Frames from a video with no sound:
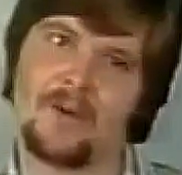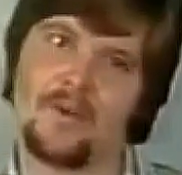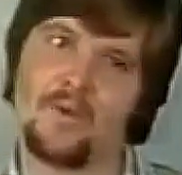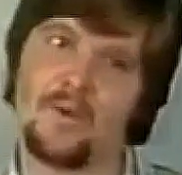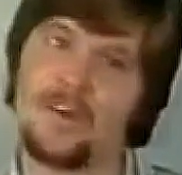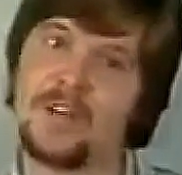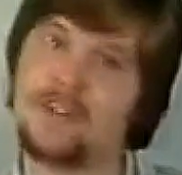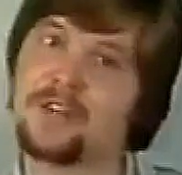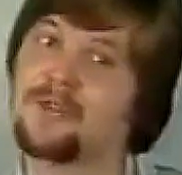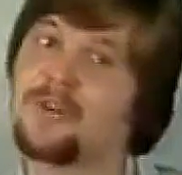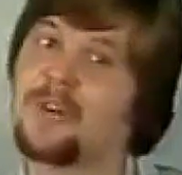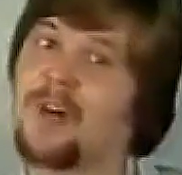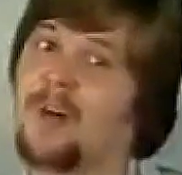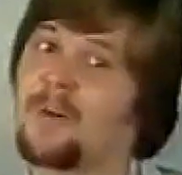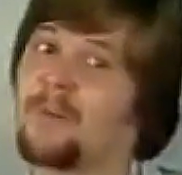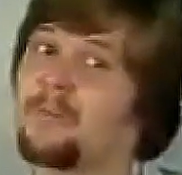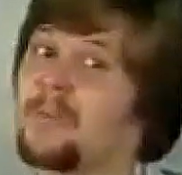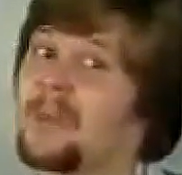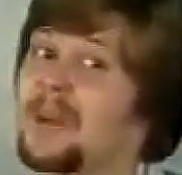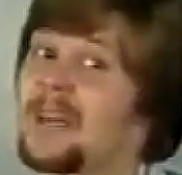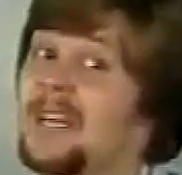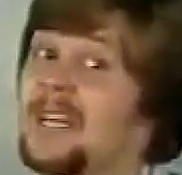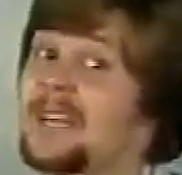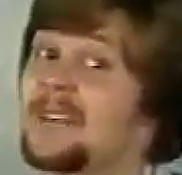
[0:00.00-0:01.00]
We do
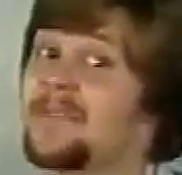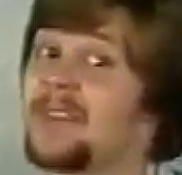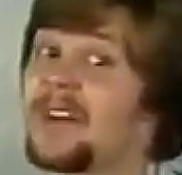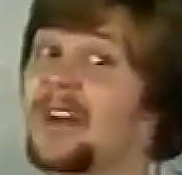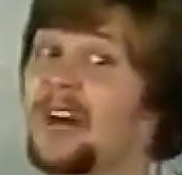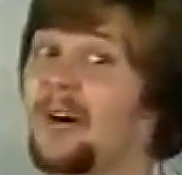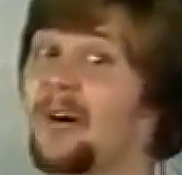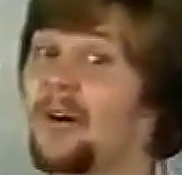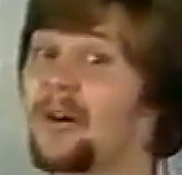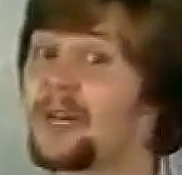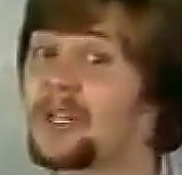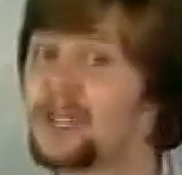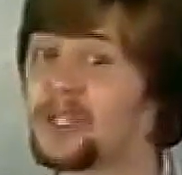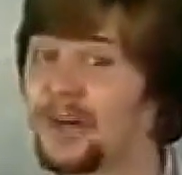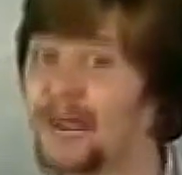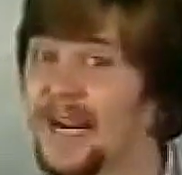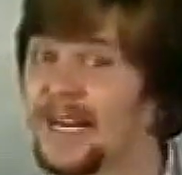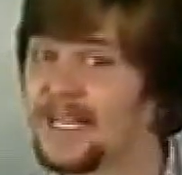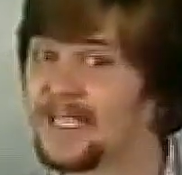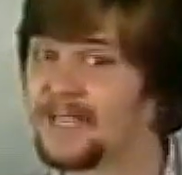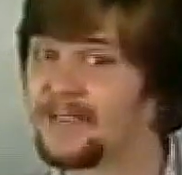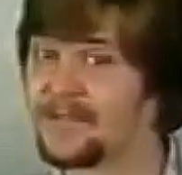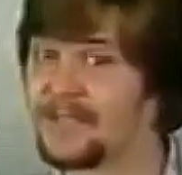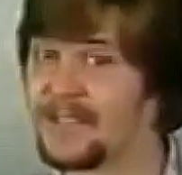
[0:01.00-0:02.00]
not believe in our own
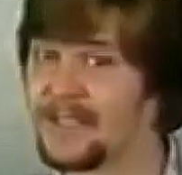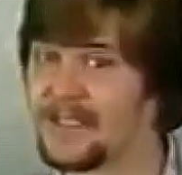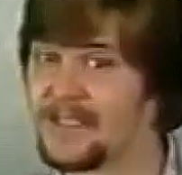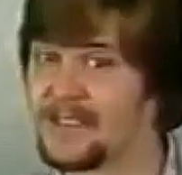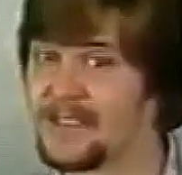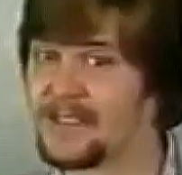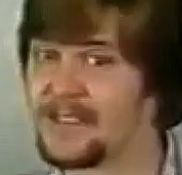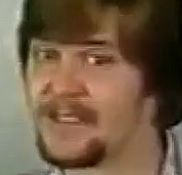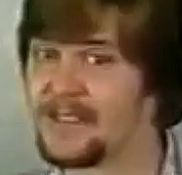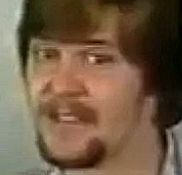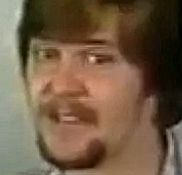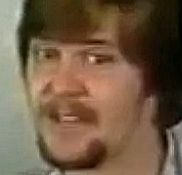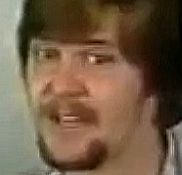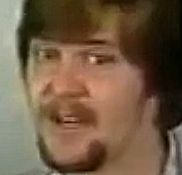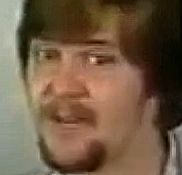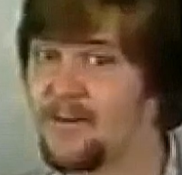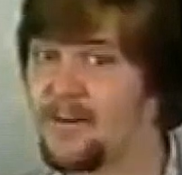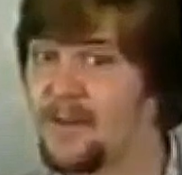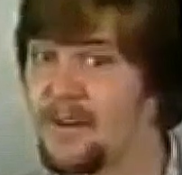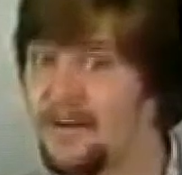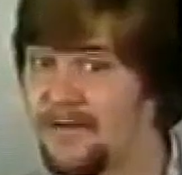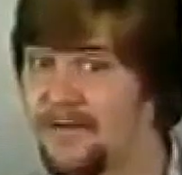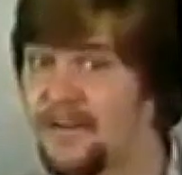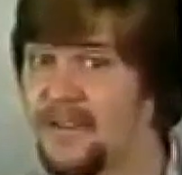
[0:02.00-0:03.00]
attractiveness.
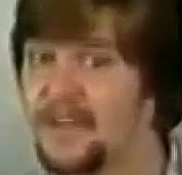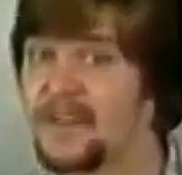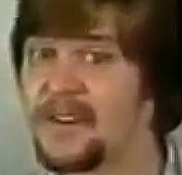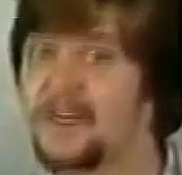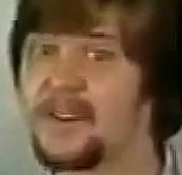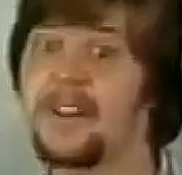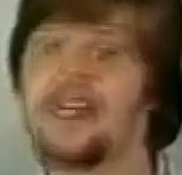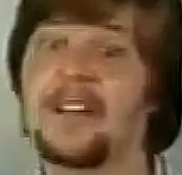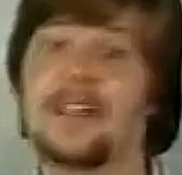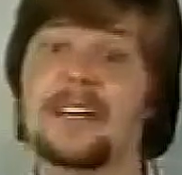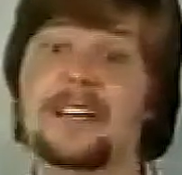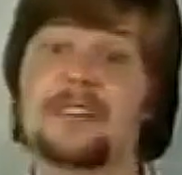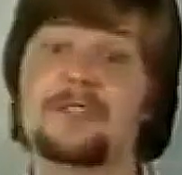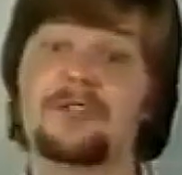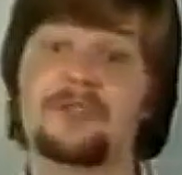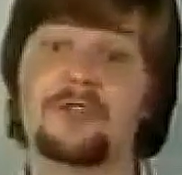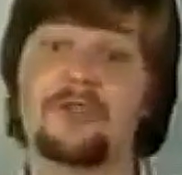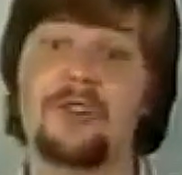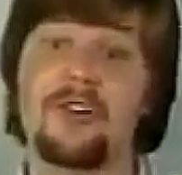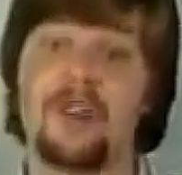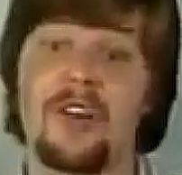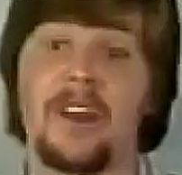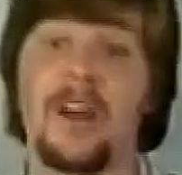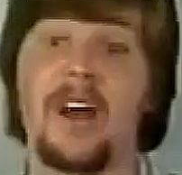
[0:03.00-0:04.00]
We feel, in
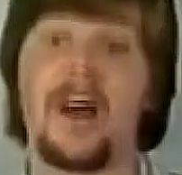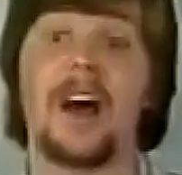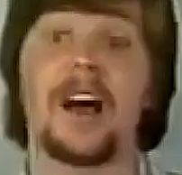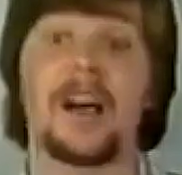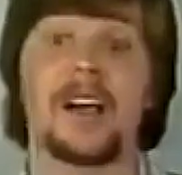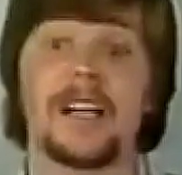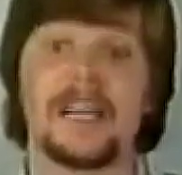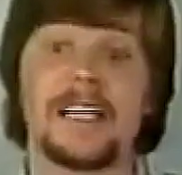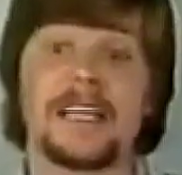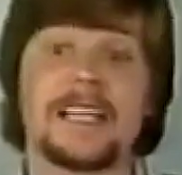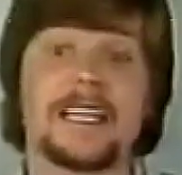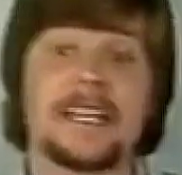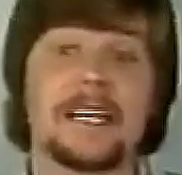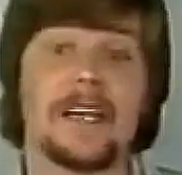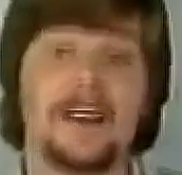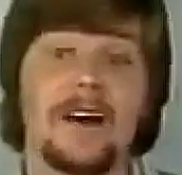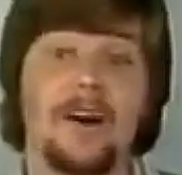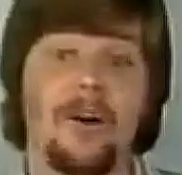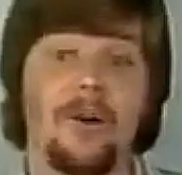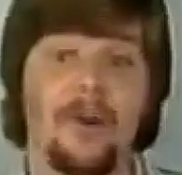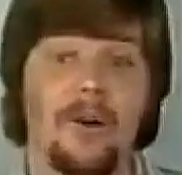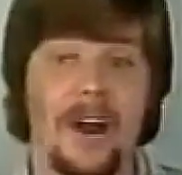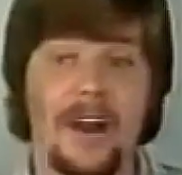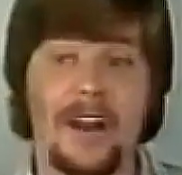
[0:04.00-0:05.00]
short, ugly
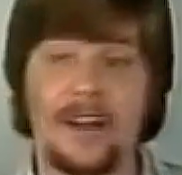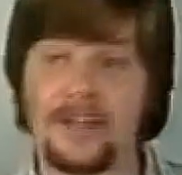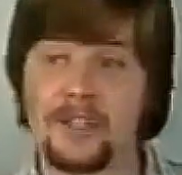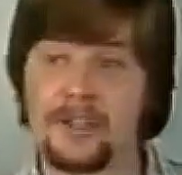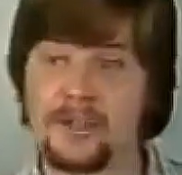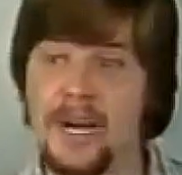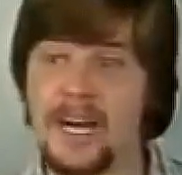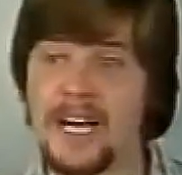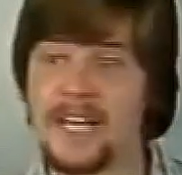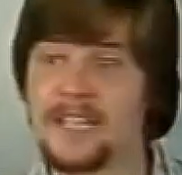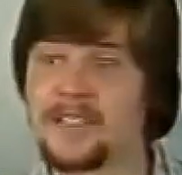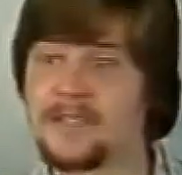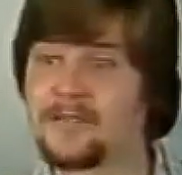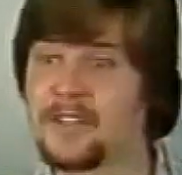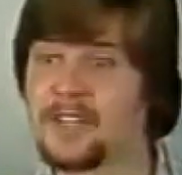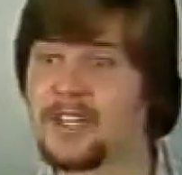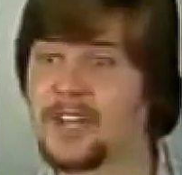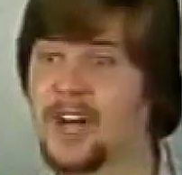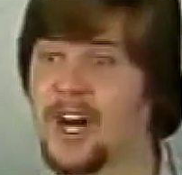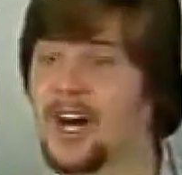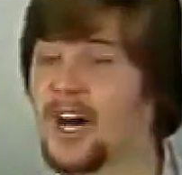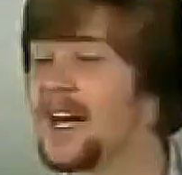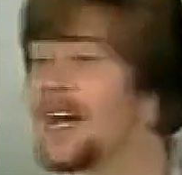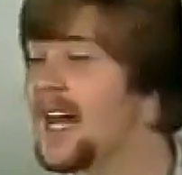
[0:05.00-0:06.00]
or unattractive to
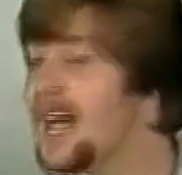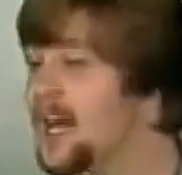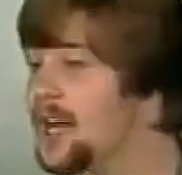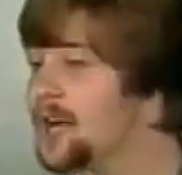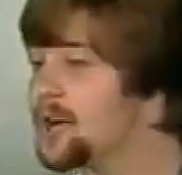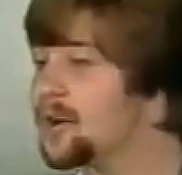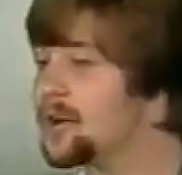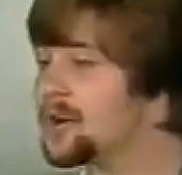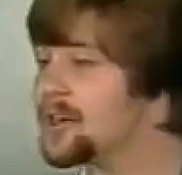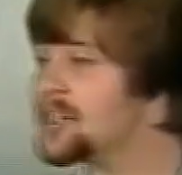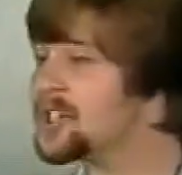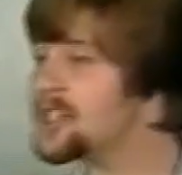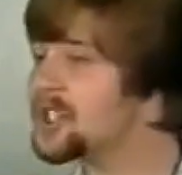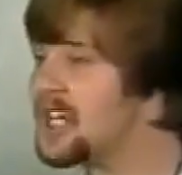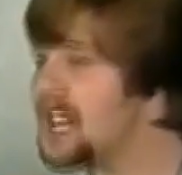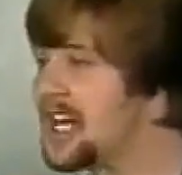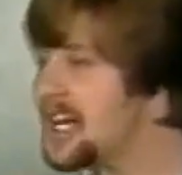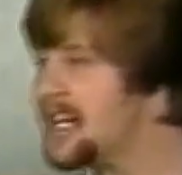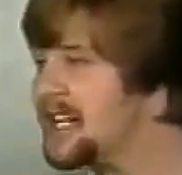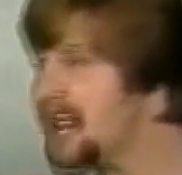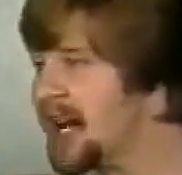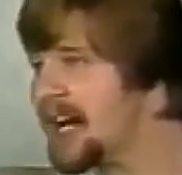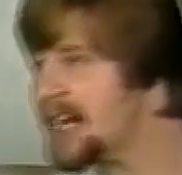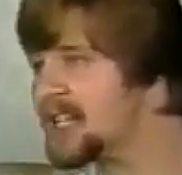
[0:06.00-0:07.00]
God. Your
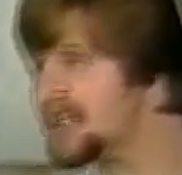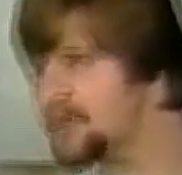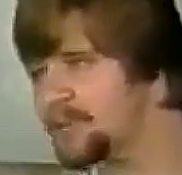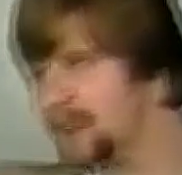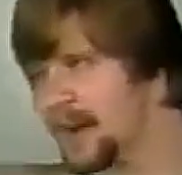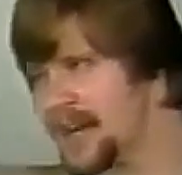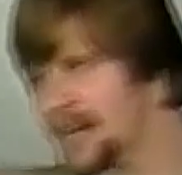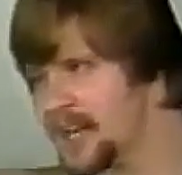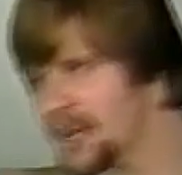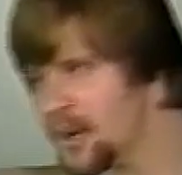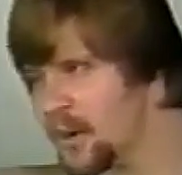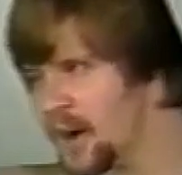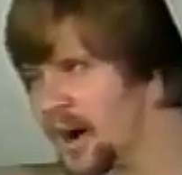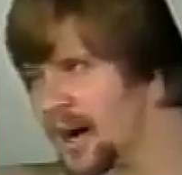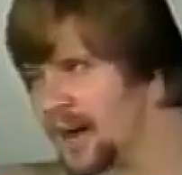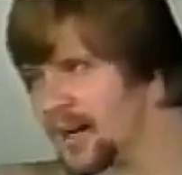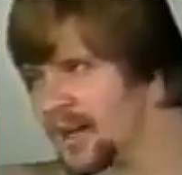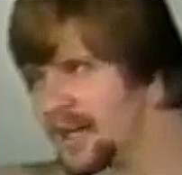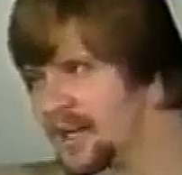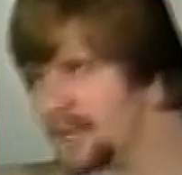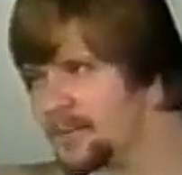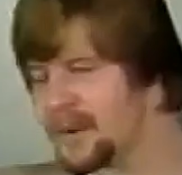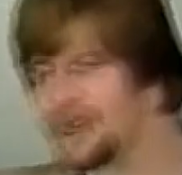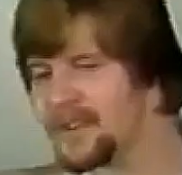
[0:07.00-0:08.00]
sin does make you
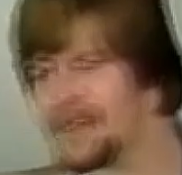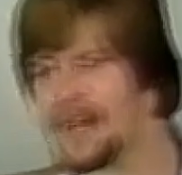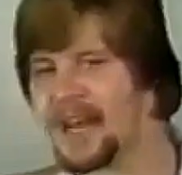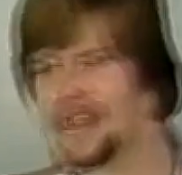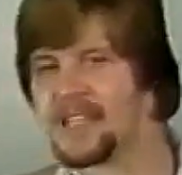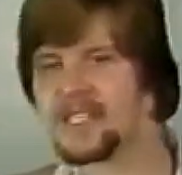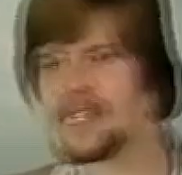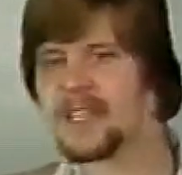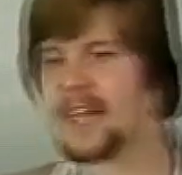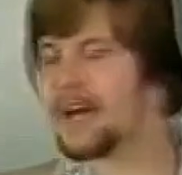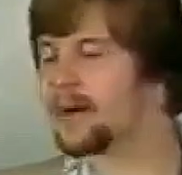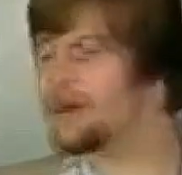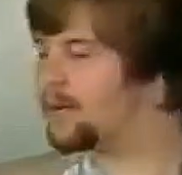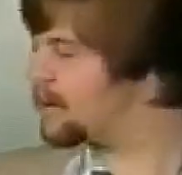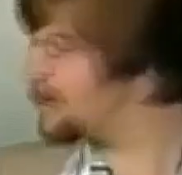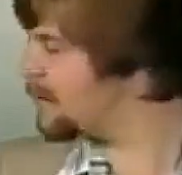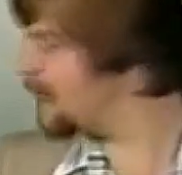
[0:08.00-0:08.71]
ugly, but that's like when